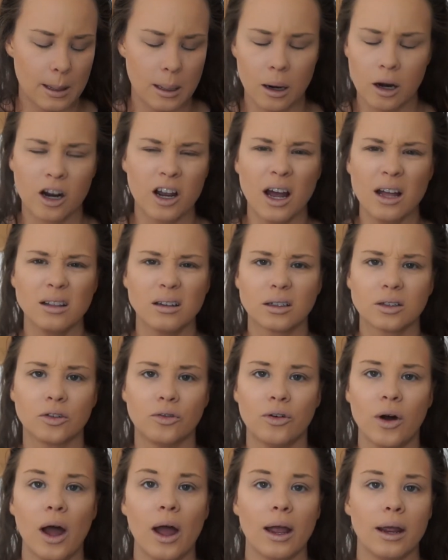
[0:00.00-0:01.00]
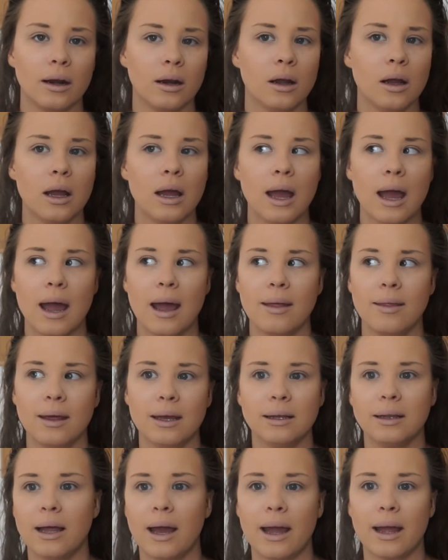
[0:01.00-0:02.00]
cut looked fine, and
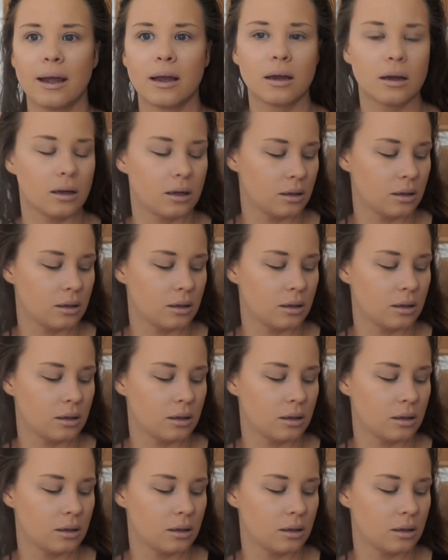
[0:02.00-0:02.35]
then like